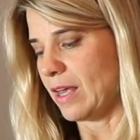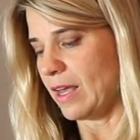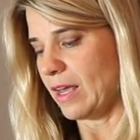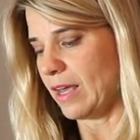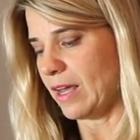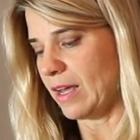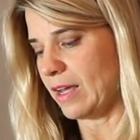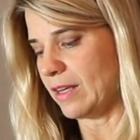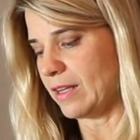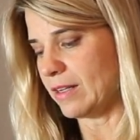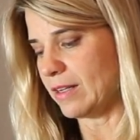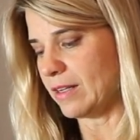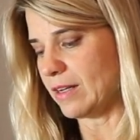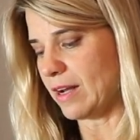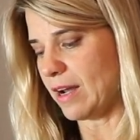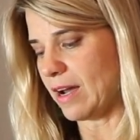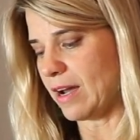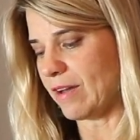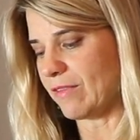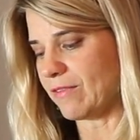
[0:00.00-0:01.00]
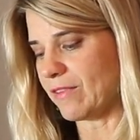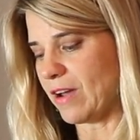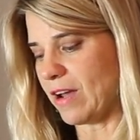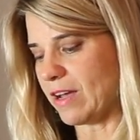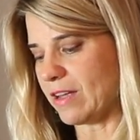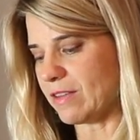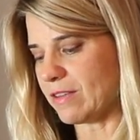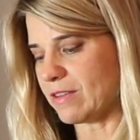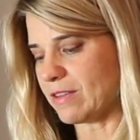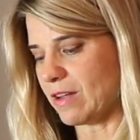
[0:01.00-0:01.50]
And I've
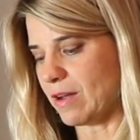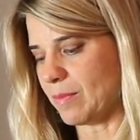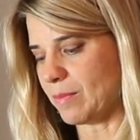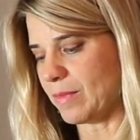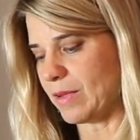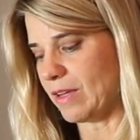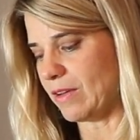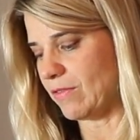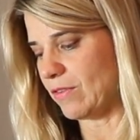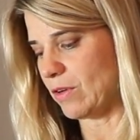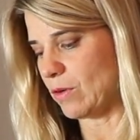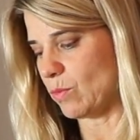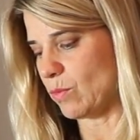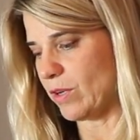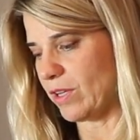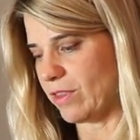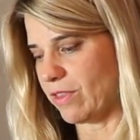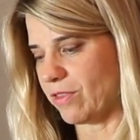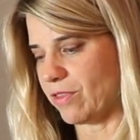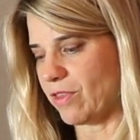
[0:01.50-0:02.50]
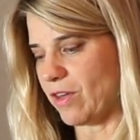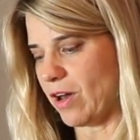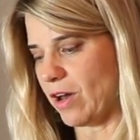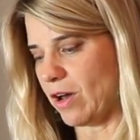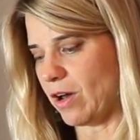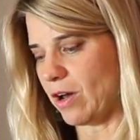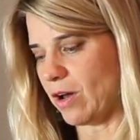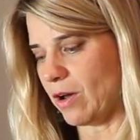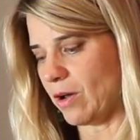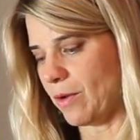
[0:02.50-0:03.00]
got some even with
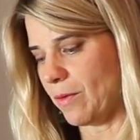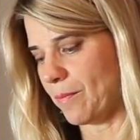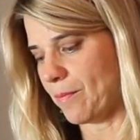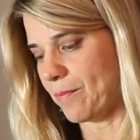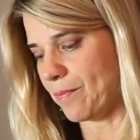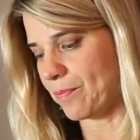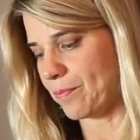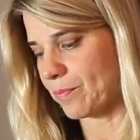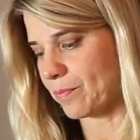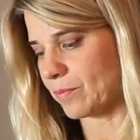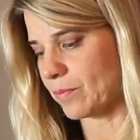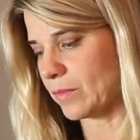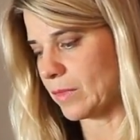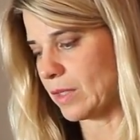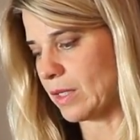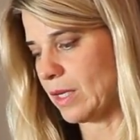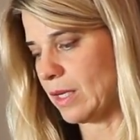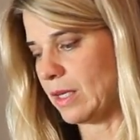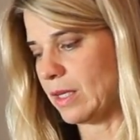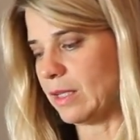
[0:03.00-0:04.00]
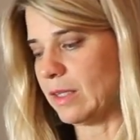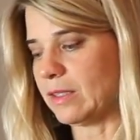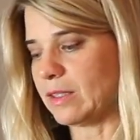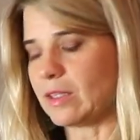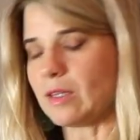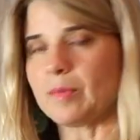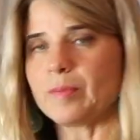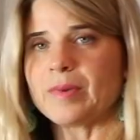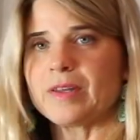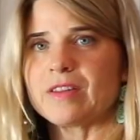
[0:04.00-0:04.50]
the
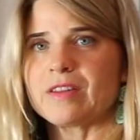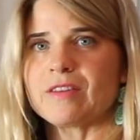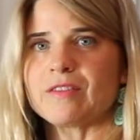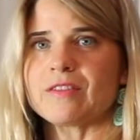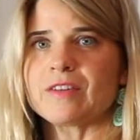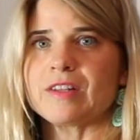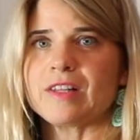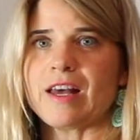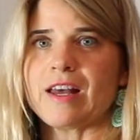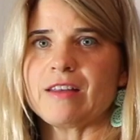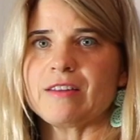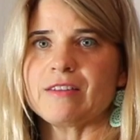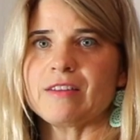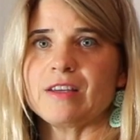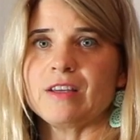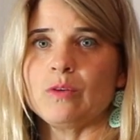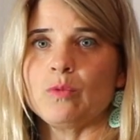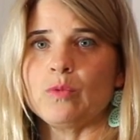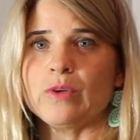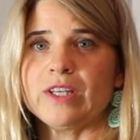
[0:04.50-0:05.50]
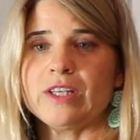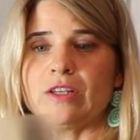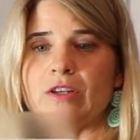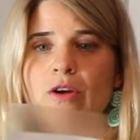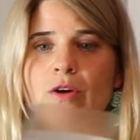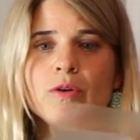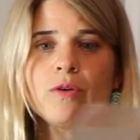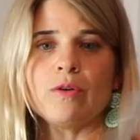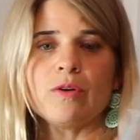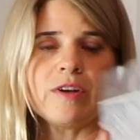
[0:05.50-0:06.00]
little bits of glassine
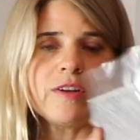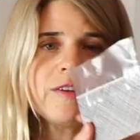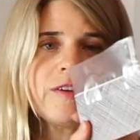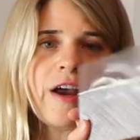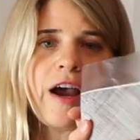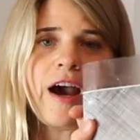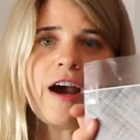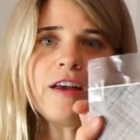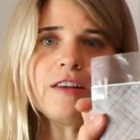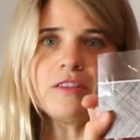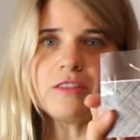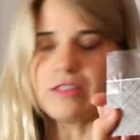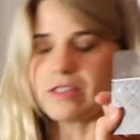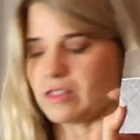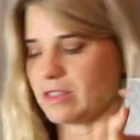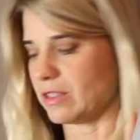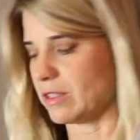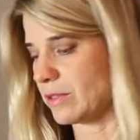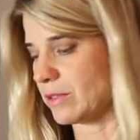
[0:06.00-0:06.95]
window attached.